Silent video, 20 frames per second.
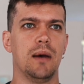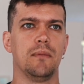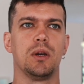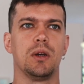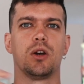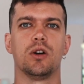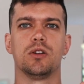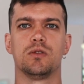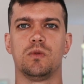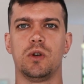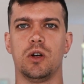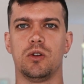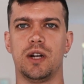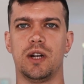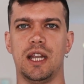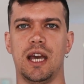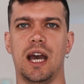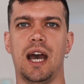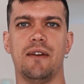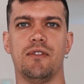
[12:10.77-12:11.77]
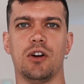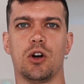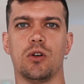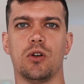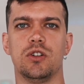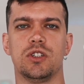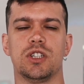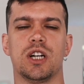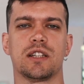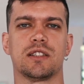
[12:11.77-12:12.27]
because we already have a
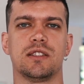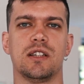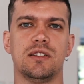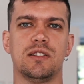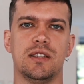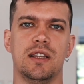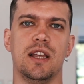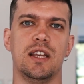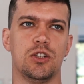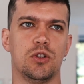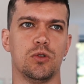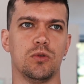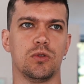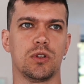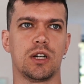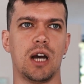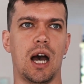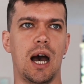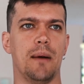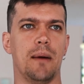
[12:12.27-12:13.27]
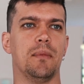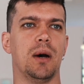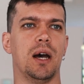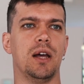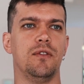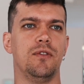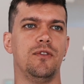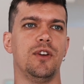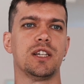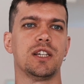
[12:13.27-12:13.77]
contractor. They should come
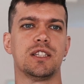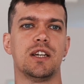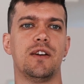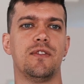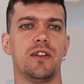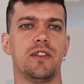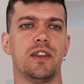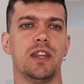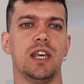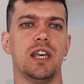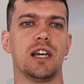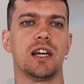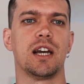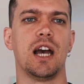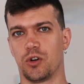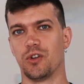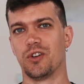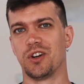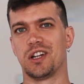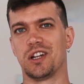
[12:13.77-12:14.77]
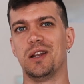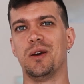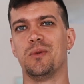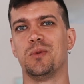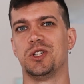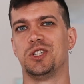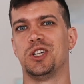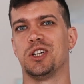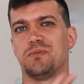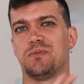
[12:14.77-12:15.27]
and fix everything. Currently
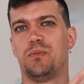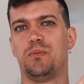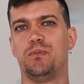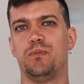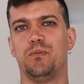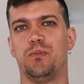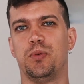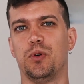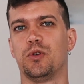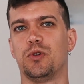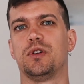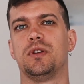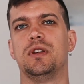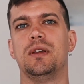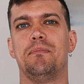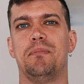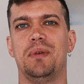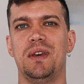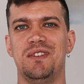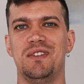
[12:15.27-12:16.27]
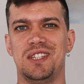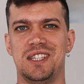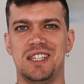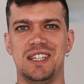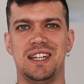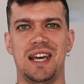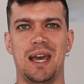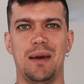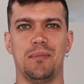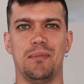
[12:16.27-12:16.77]
we just put the
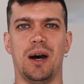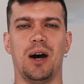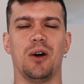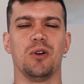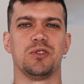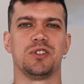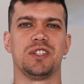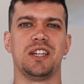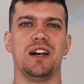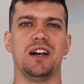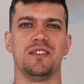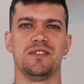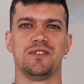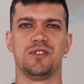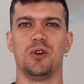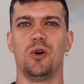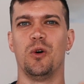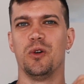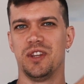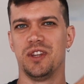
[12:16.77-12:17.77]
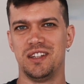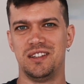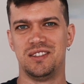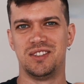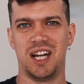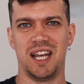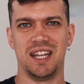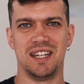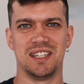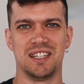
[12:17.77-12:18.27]
PVC tape ourselves on the
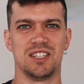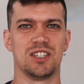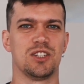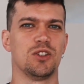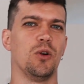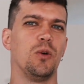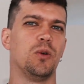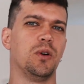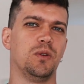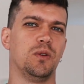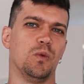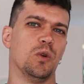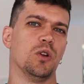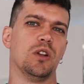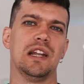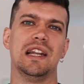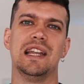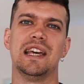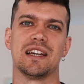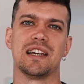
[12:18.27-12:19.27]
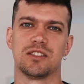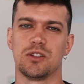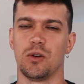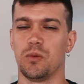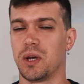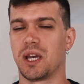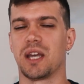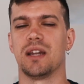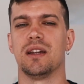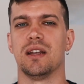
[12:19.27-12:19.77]
drainage so it won't leak, so
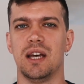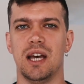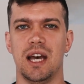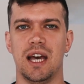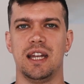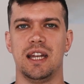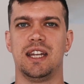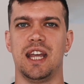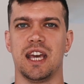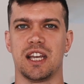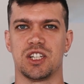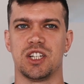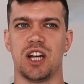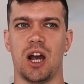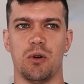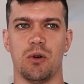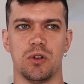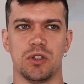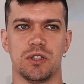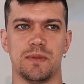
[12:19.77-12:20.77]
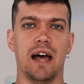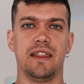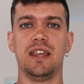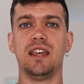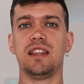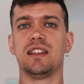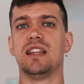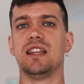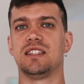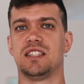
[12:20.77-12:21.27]
we can take showers. I
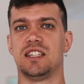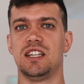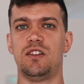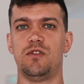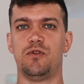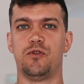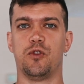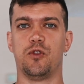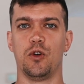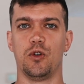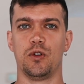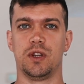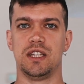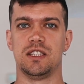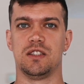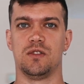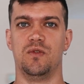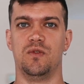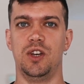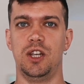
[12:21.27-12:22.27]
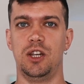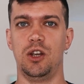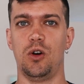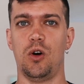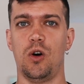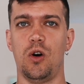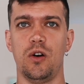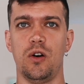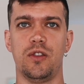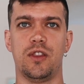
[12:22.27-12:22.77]
think that's it for this
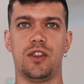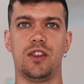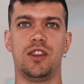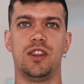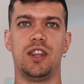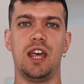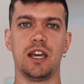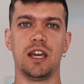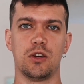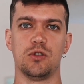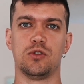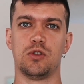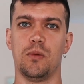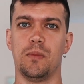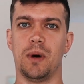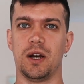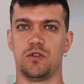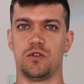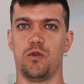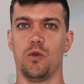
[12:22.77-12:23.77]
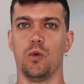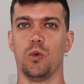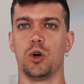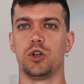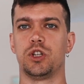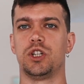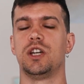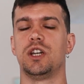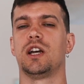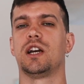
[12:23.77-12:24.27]
video. Thank you so much for
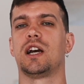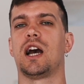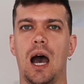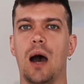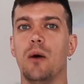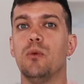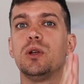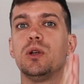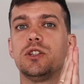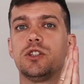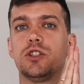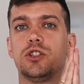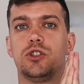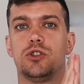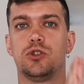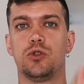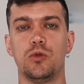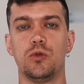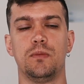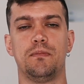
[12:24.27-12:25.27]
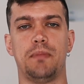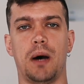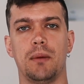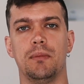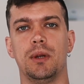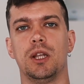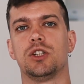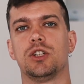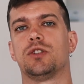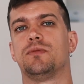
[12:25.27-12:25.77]
watching. I will soon
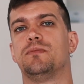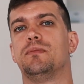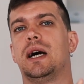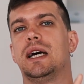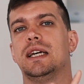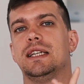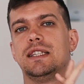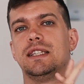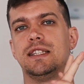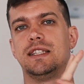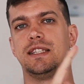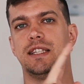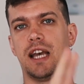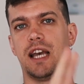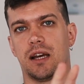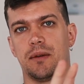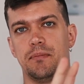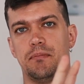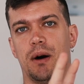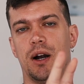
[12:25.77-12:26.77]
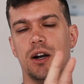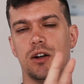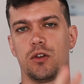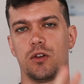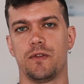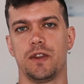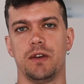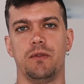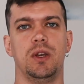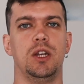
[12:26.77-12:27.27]
publish my second part
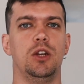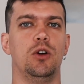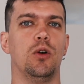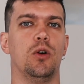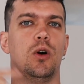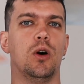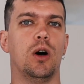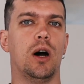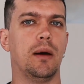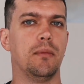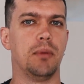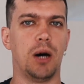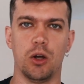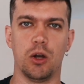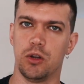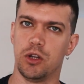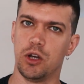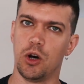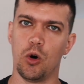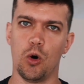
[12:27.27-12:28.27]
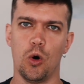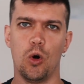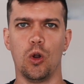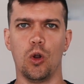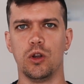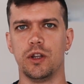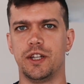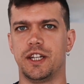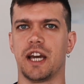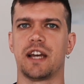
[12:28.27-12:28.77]
of the video about the
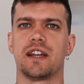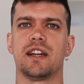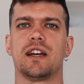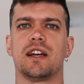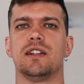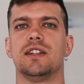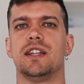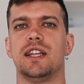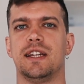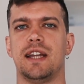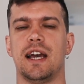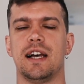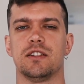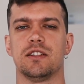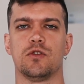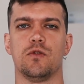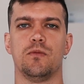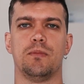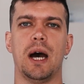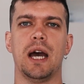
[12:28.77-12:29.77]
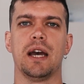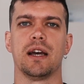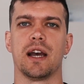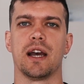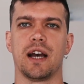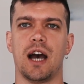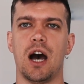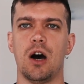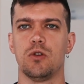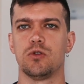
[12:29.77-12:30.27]
whole technical details of buying a
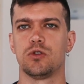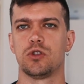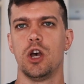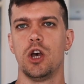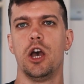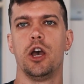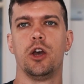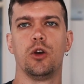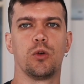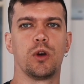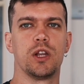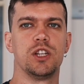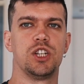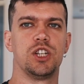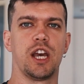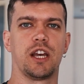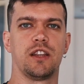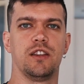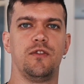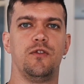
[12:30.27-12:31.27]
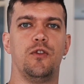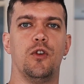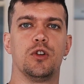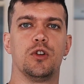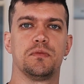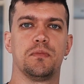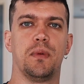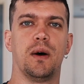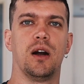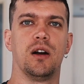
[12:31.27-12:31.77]
house. You can check the
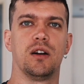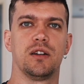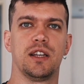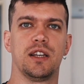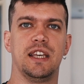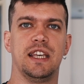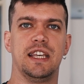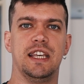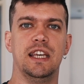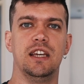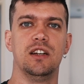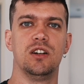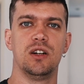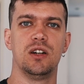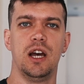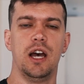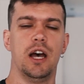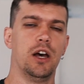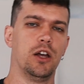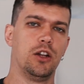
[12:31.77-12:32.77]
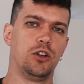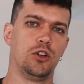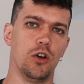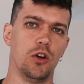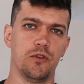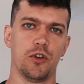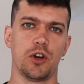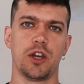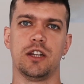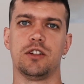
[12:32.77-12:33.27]
first part here.
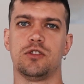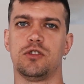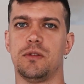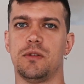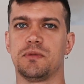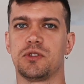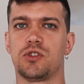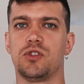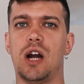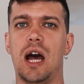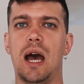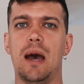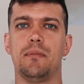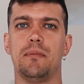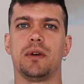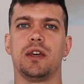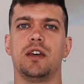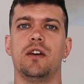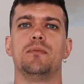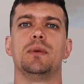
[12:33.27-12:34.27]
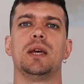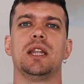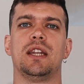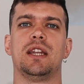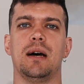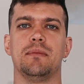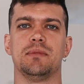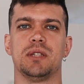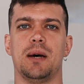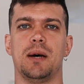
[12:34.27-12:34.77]
Don't forget to subscribe, give me a
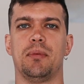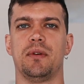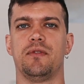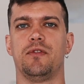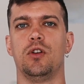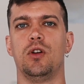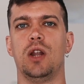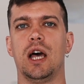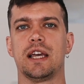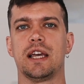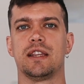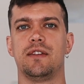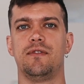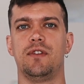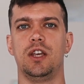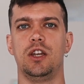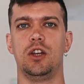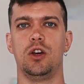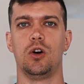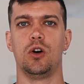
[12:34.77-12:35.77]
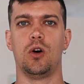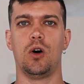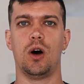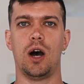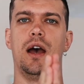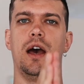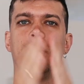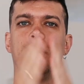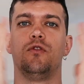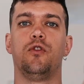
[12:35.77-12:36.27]
thumbs up if you liked the video,
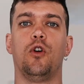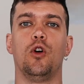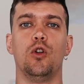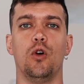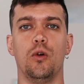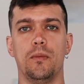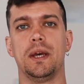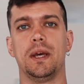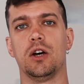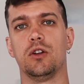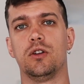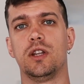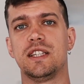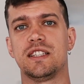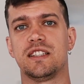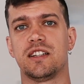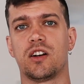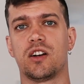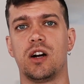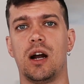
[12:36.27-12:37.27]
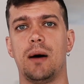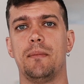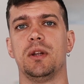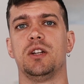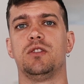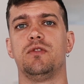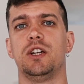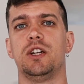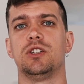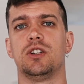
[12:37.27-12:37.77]
and follow me on Instagram
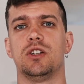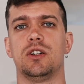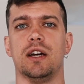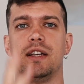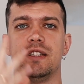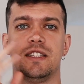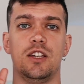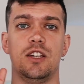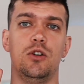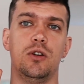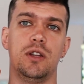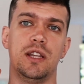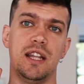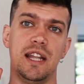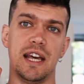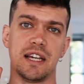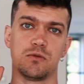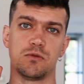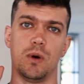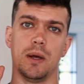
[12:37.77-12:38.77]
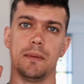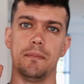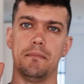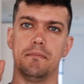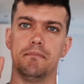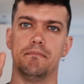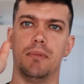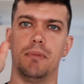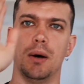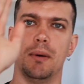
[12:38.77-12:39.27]
and Twitter, and see you in the next one.
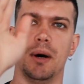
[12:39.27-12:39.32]
Bye